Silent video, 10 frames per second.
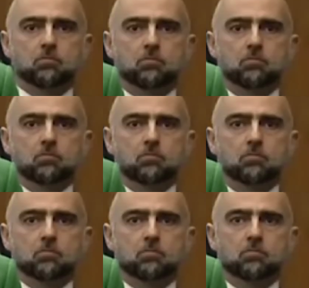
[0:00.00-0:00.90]

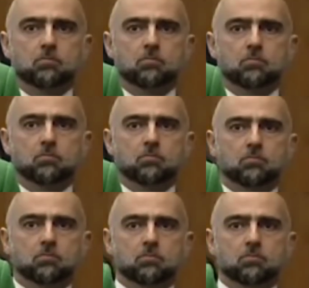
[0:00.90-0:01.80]

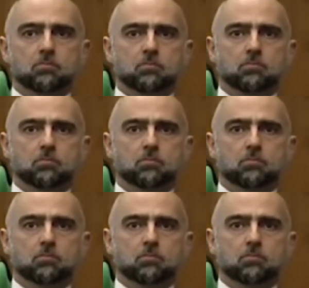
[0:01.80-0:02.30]
(not speaking)